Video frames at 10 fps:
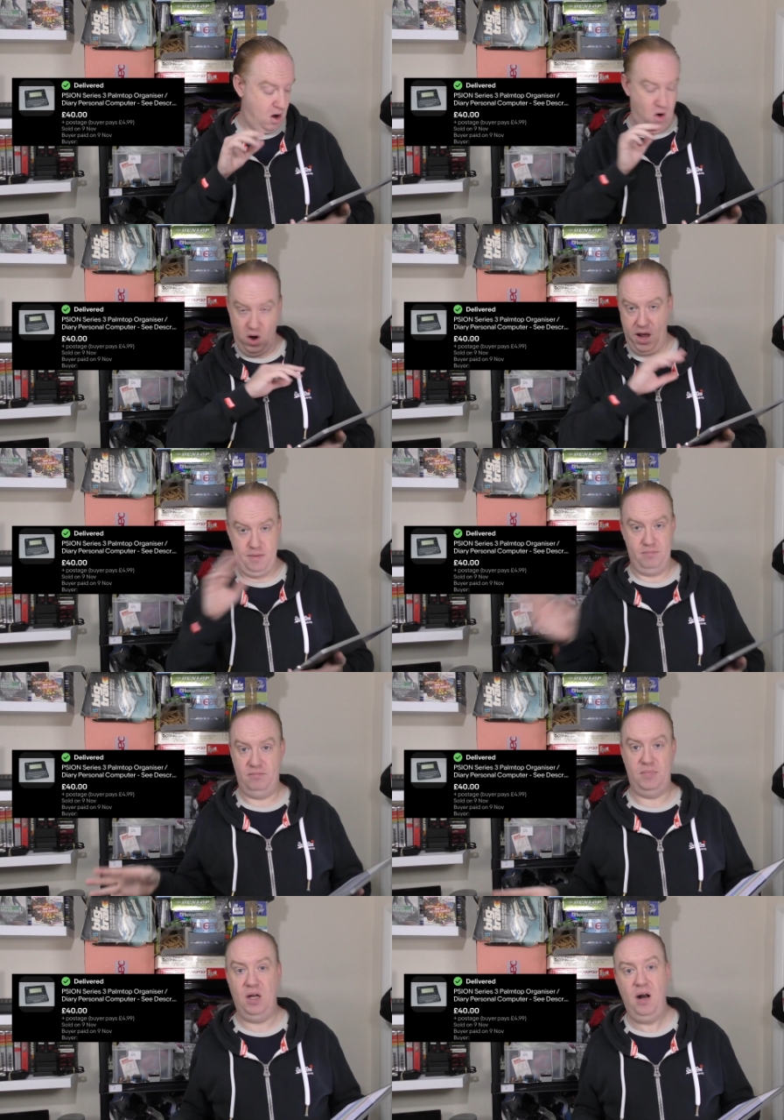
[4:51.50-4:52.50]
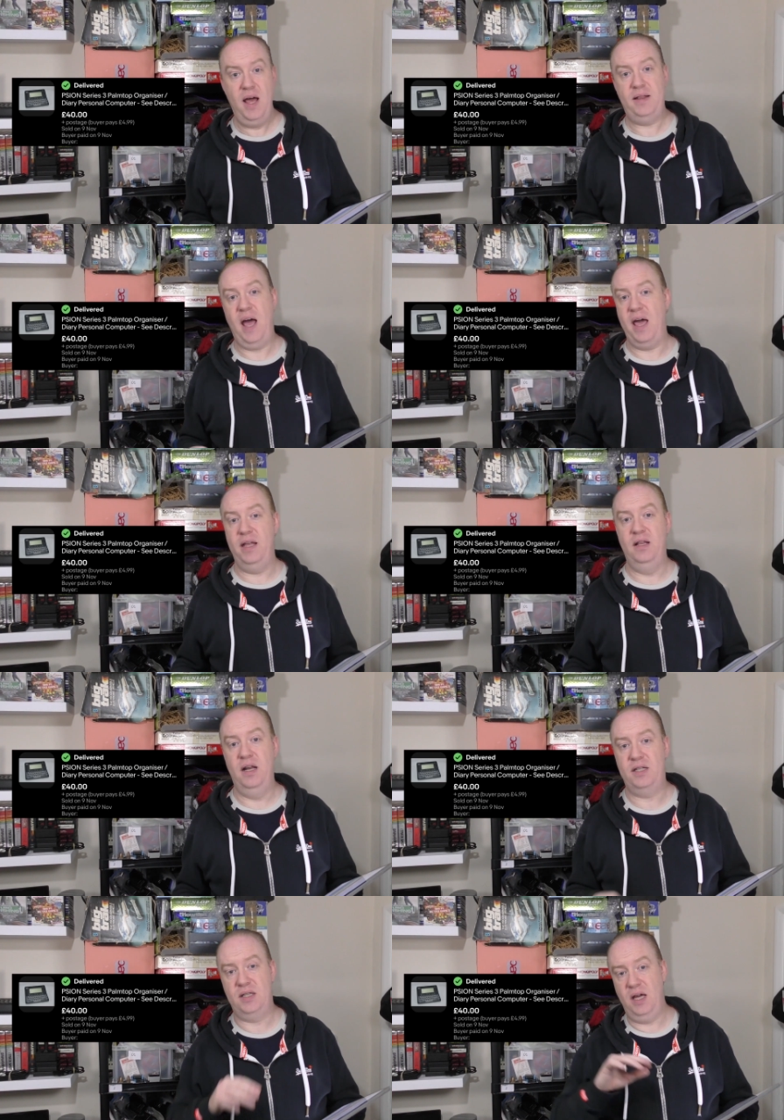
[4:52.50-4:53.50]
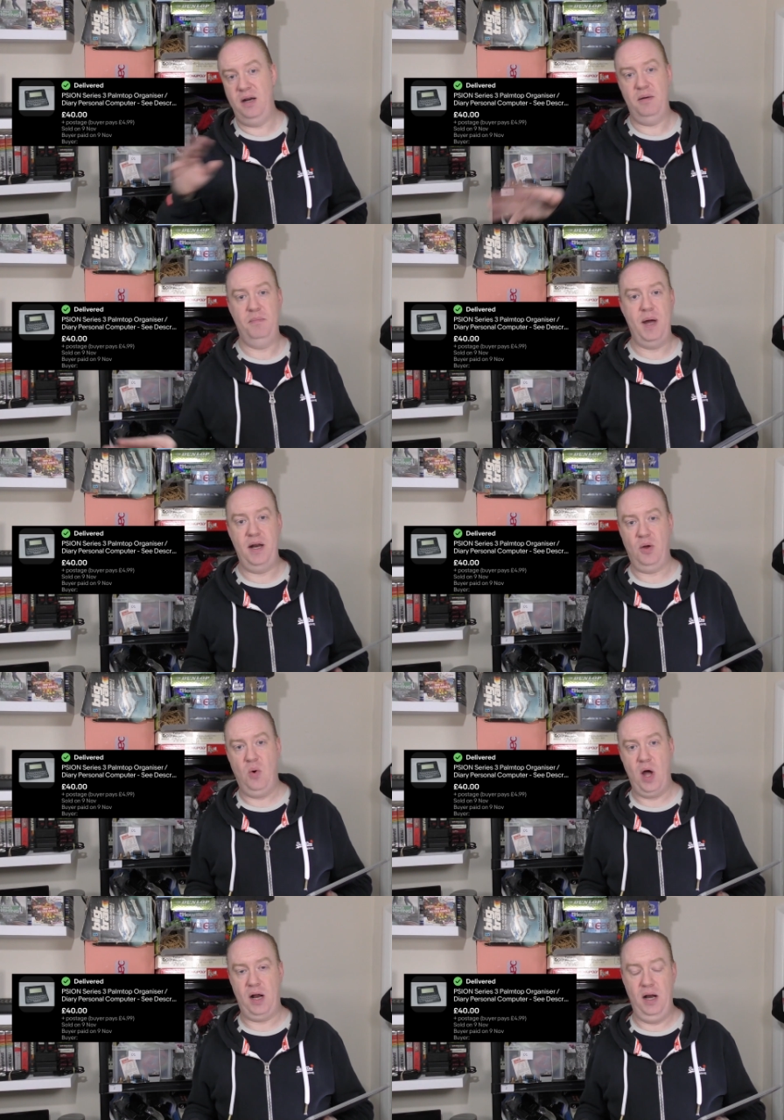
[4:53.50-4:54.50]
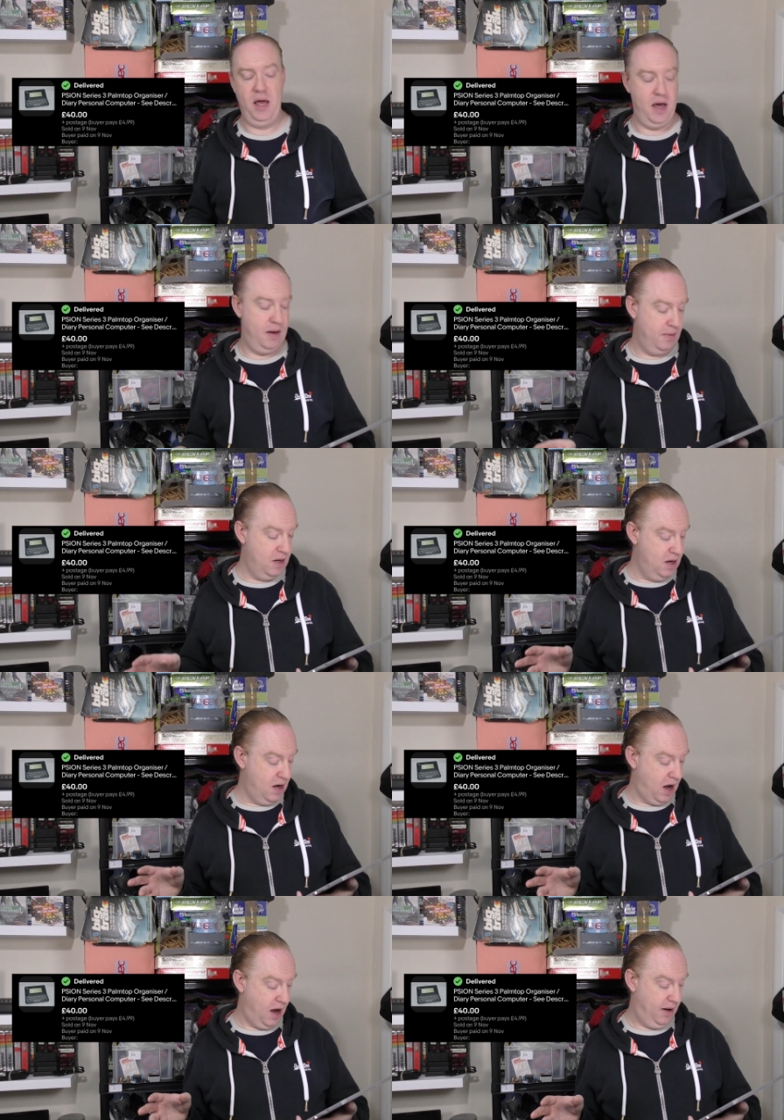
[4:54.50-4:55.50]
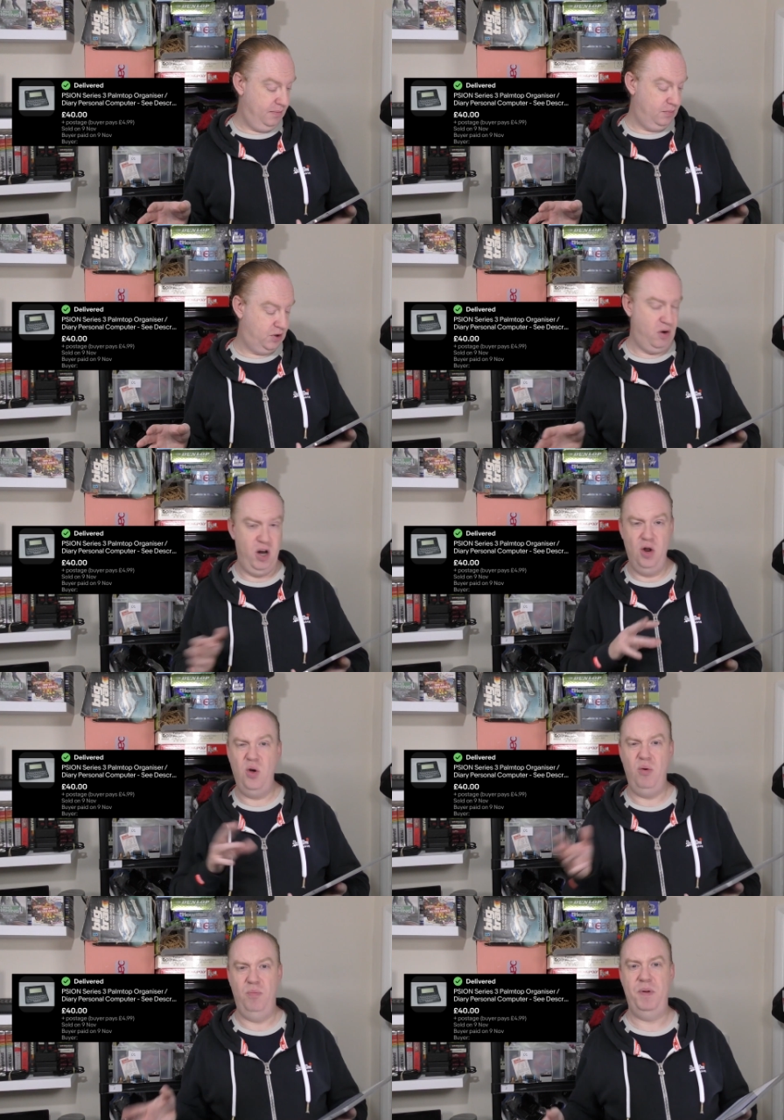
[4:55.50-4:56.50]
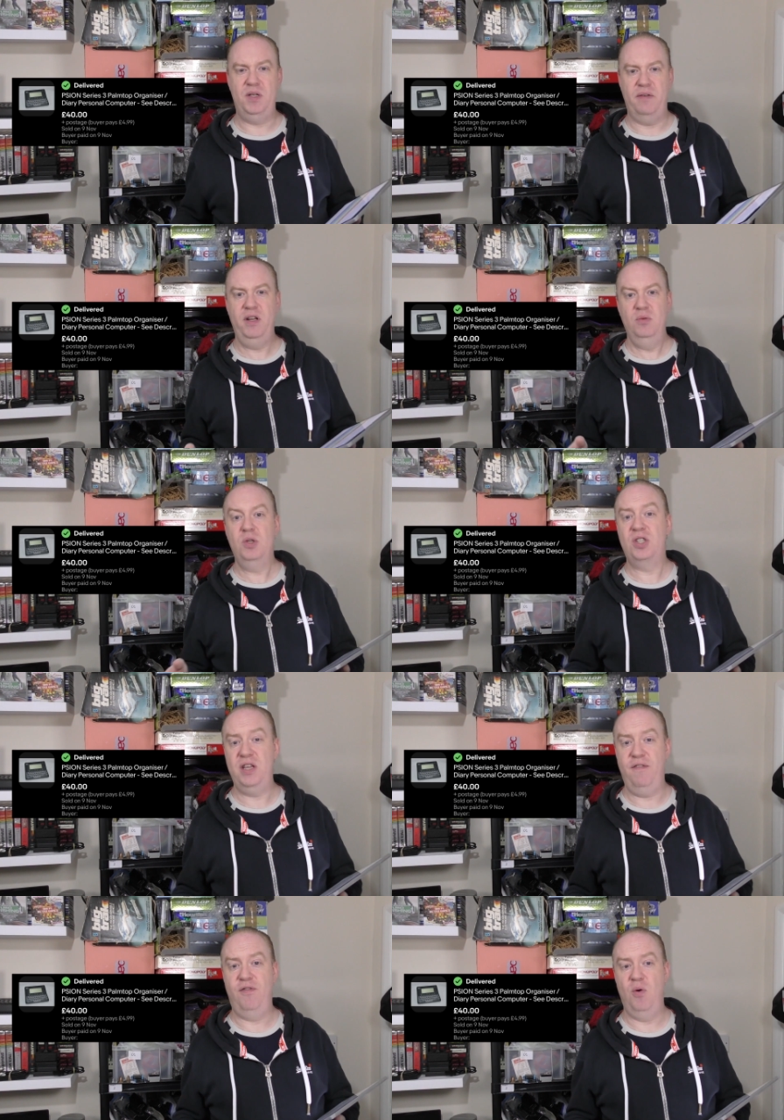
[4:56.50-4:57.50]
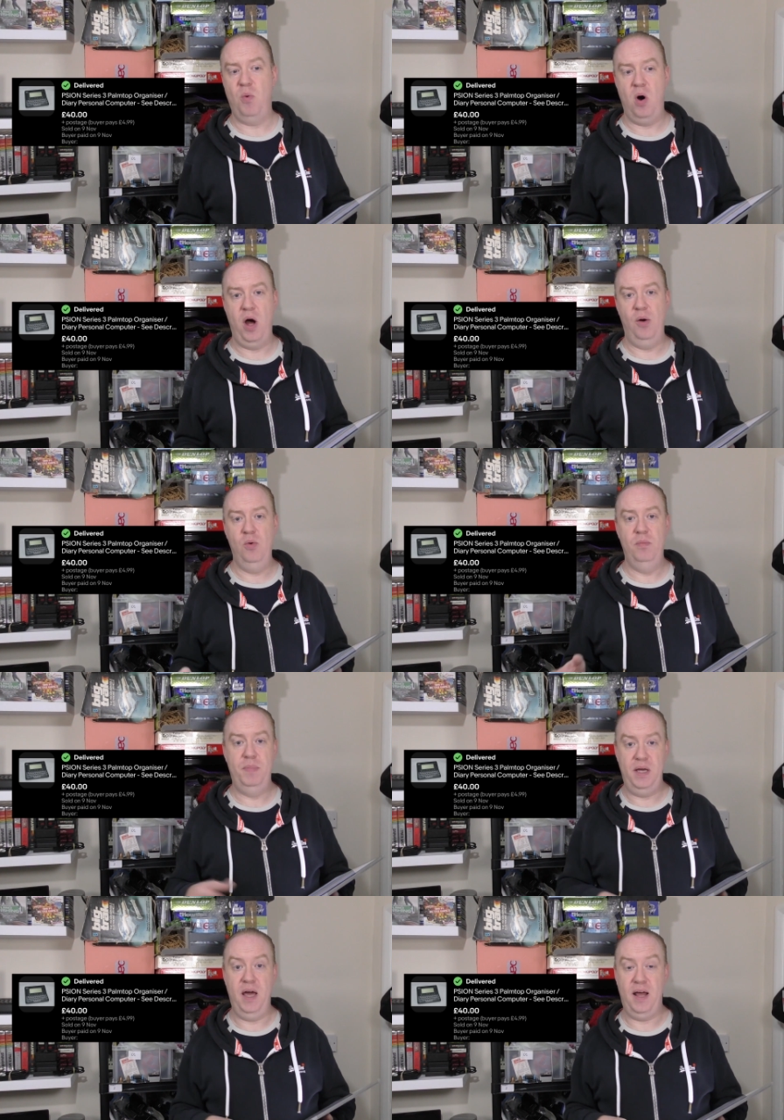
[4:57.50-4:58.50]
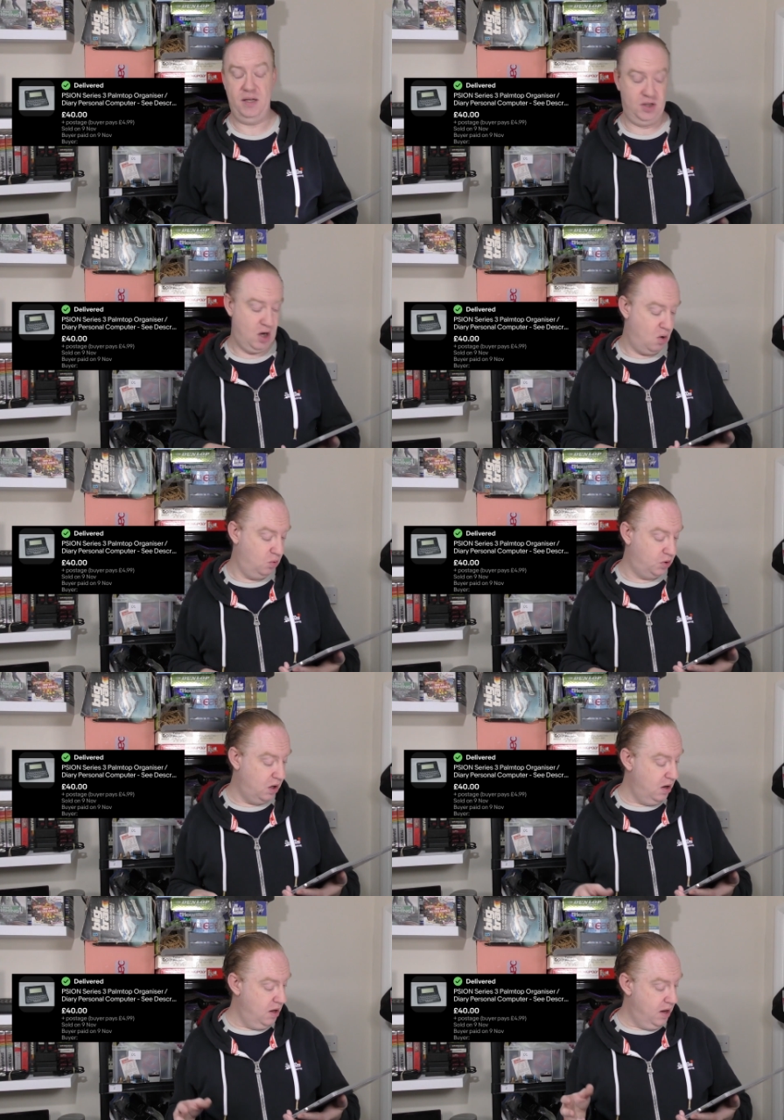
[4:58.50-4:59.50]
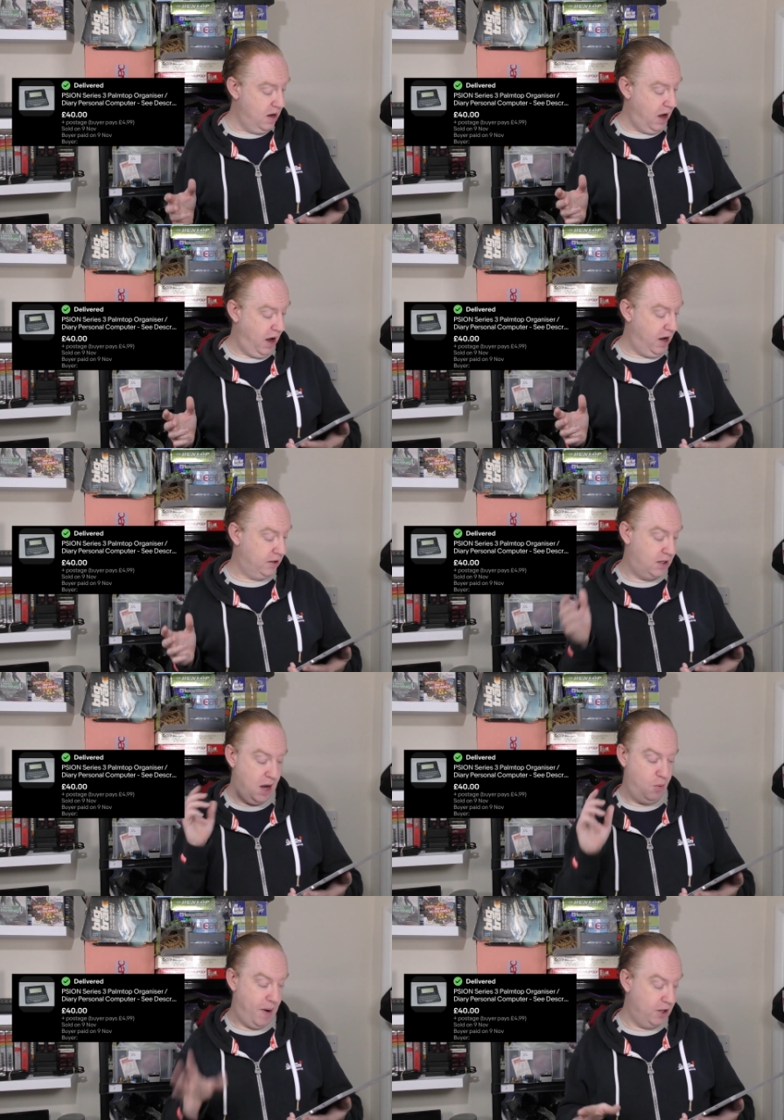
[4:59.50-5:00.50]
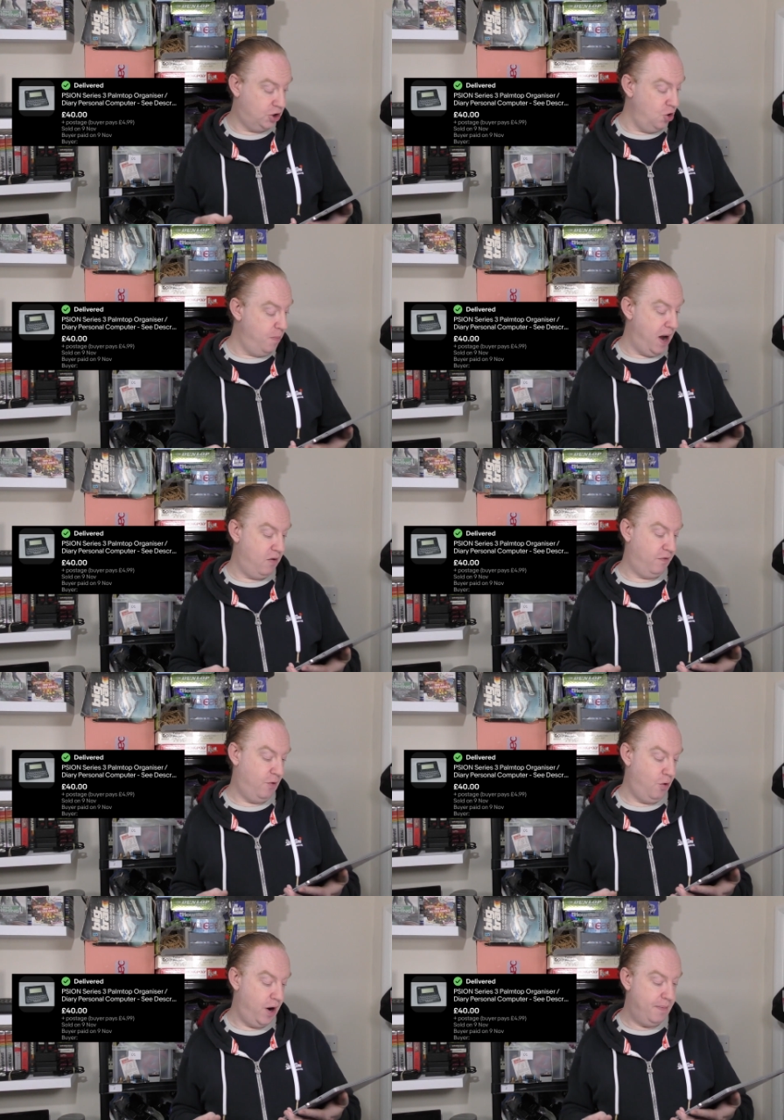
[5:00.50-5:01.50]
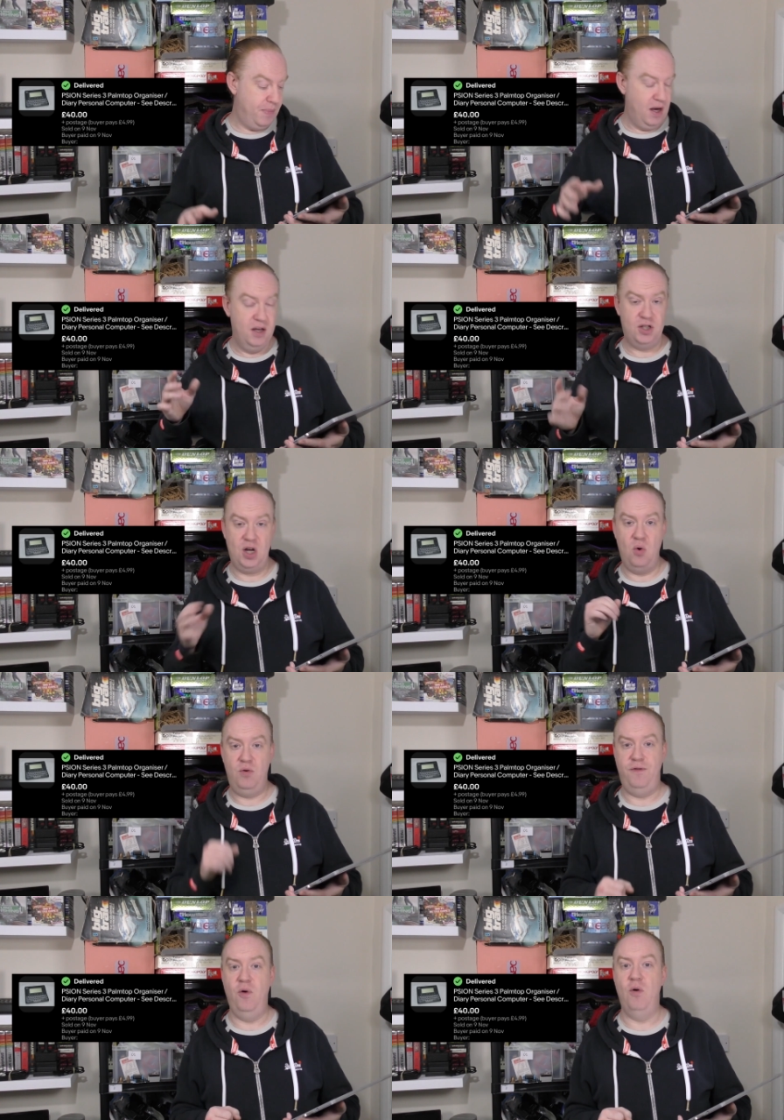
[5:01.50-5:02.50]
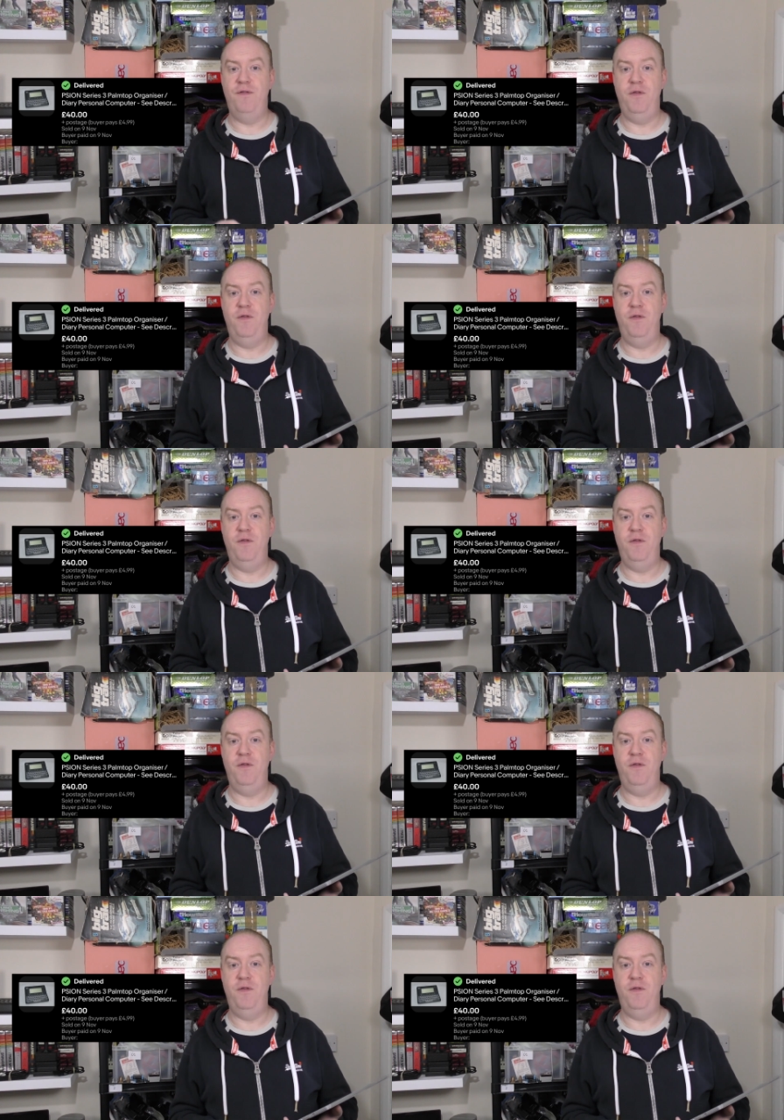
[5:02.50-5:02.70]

I declared that in the listing, made it quite clear, so I knew it would be something that would sit for a while, but yeah, that sold. So yeah, we paid £2 for it, sold for